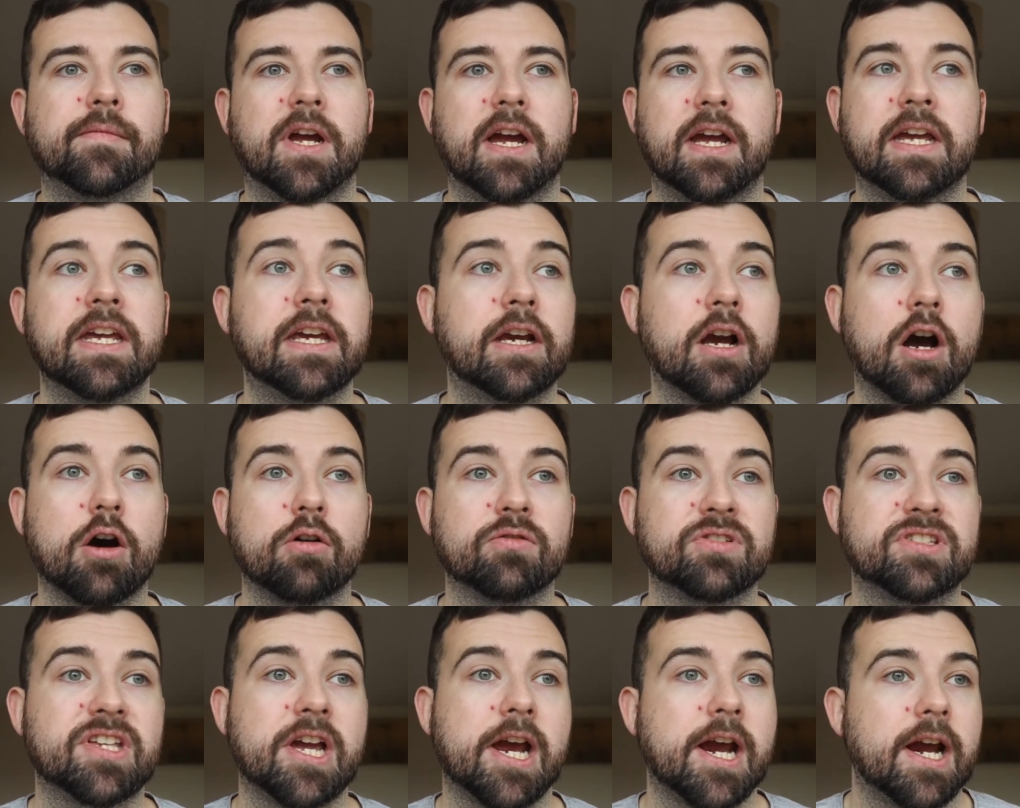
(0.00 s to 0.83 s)
He
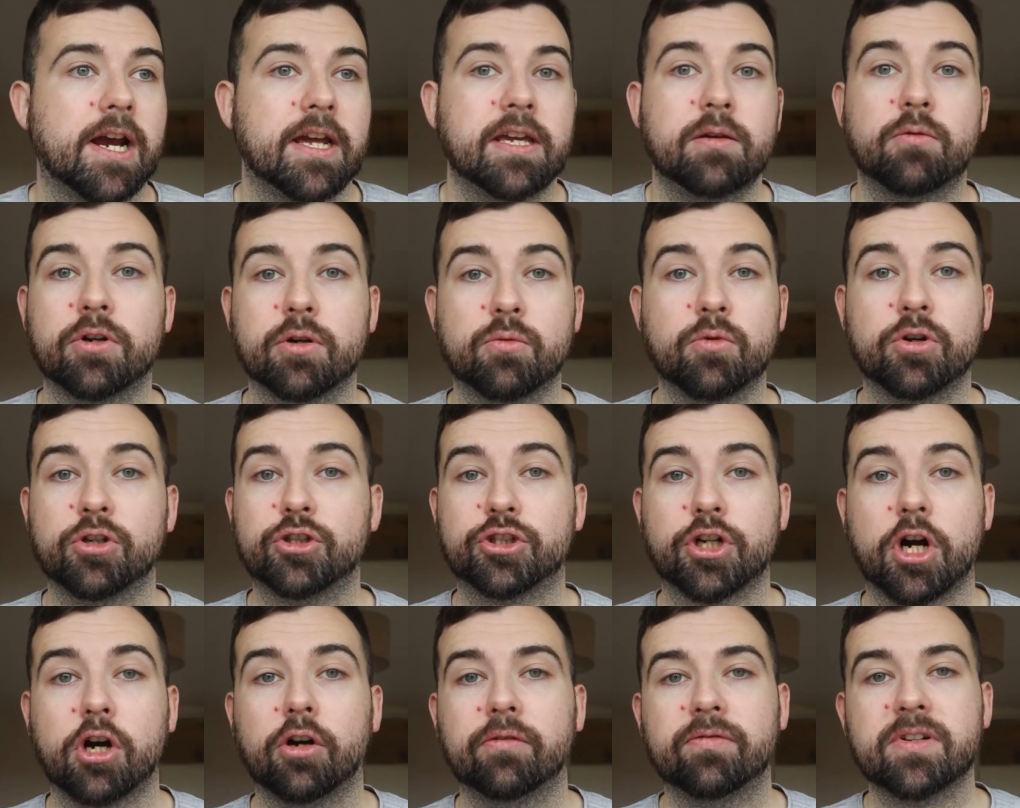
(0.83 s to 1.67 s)
goes there, he would have won
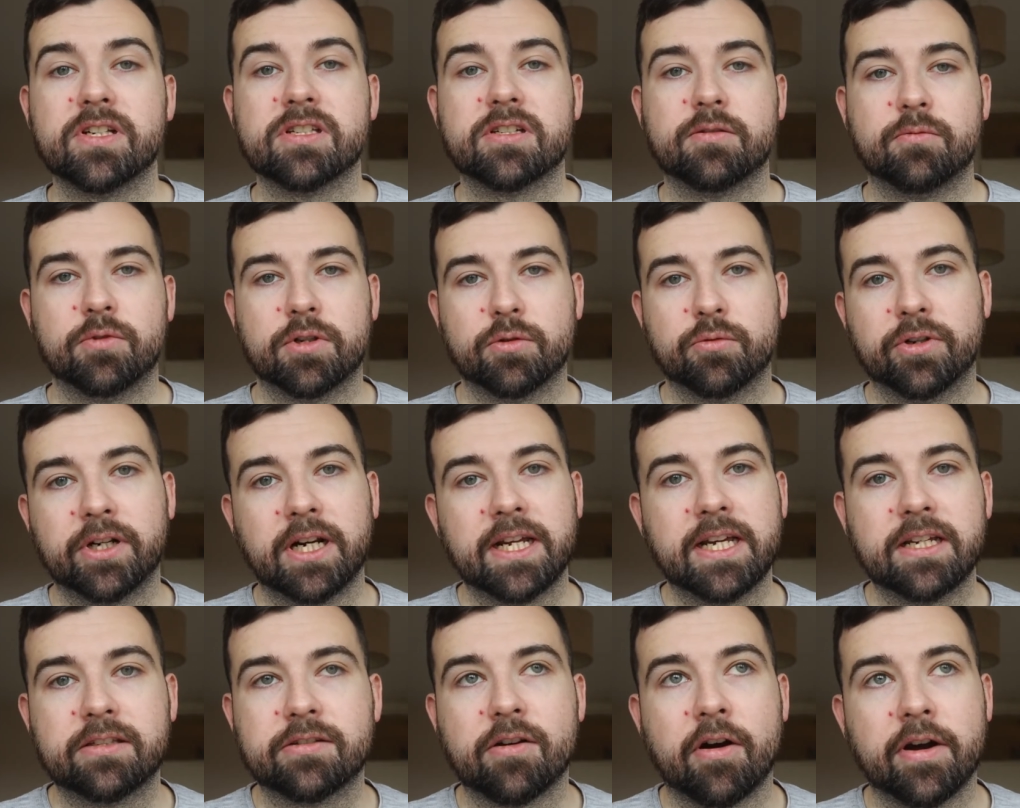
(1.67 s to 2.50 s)
trophies, he would have won
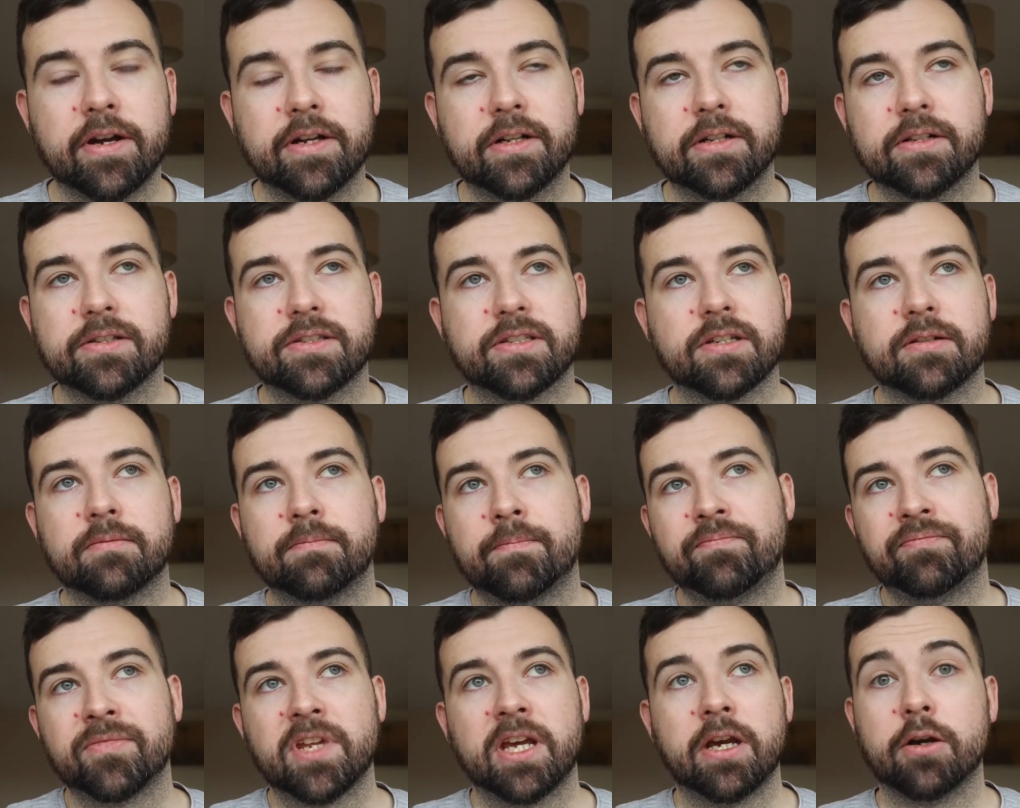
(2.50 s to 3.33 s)
league titles, and
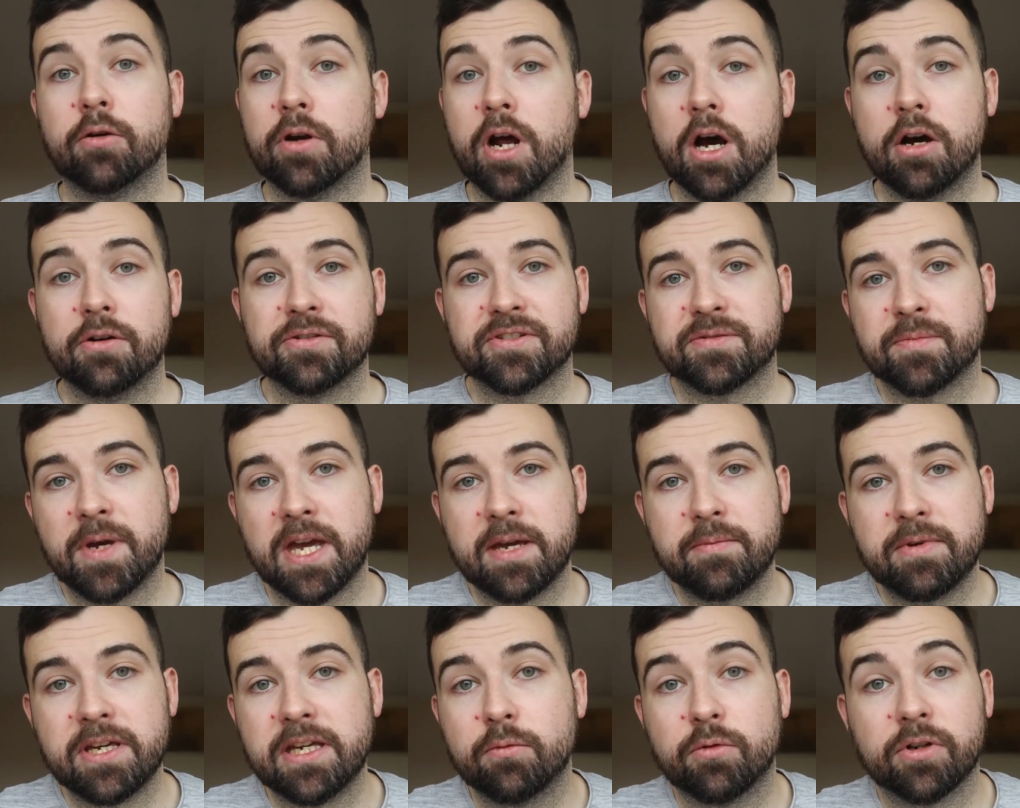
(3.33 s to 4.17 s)
who knows,
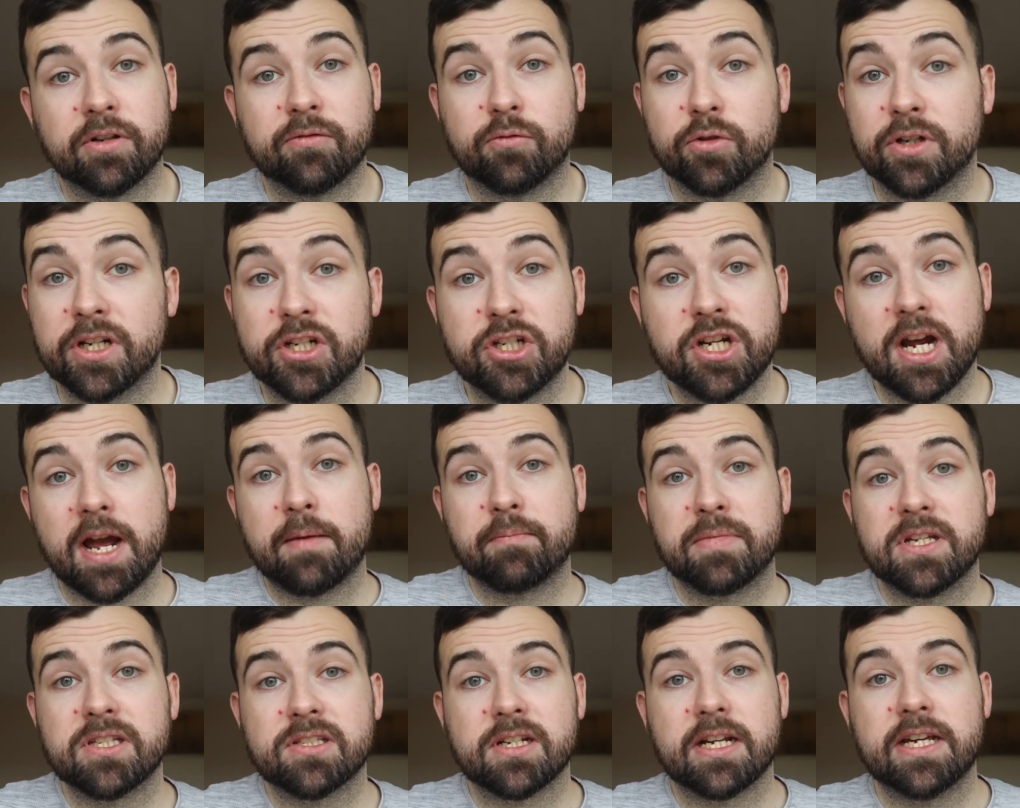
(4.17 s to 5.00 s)
maybe he would have won a
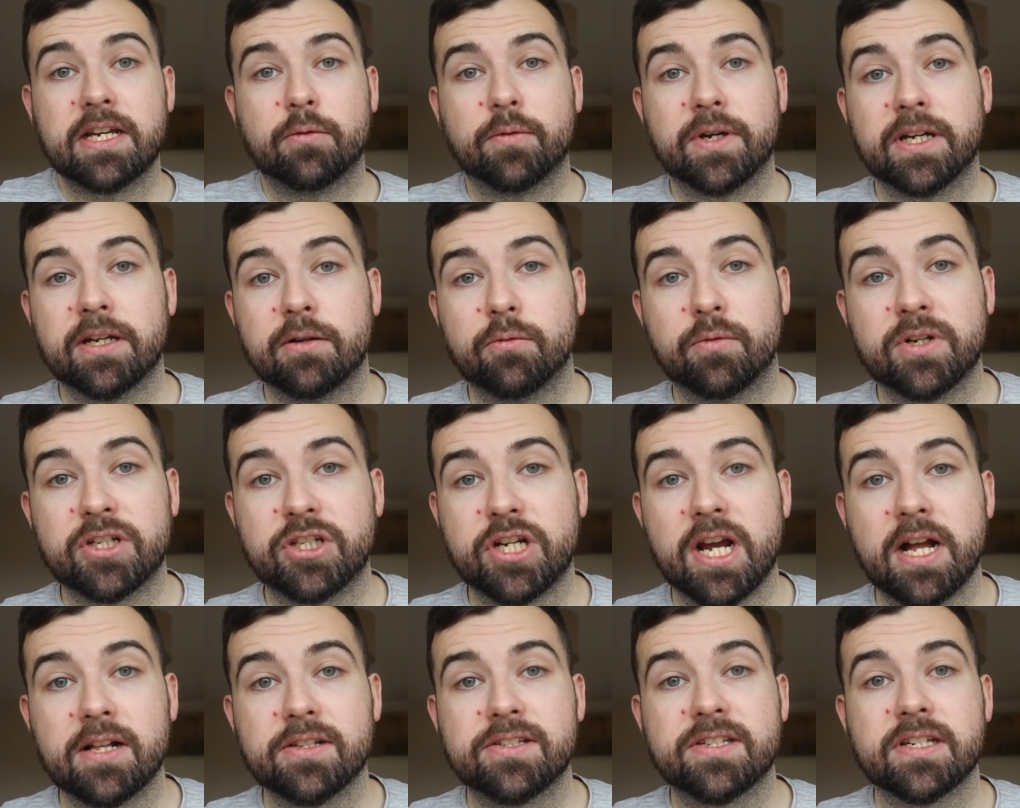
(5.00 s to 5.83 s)
Champions League with
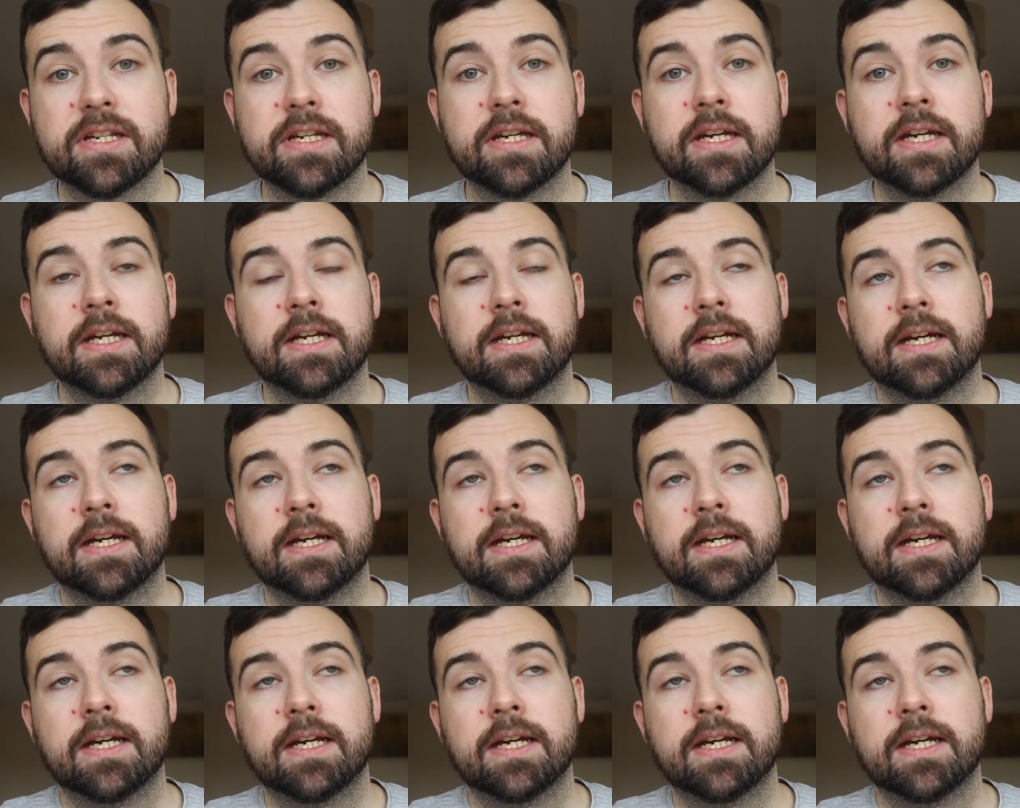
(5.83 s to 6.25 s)
Chelsea